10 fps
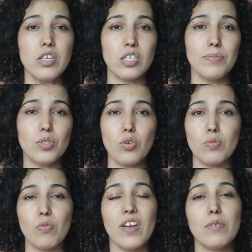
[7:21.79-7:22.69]
Some stores
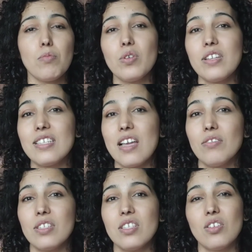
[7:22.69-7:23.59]
provide more
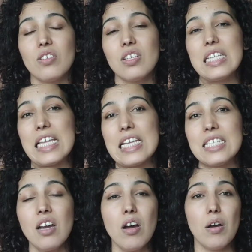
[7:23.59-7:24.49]
discounts in certain days.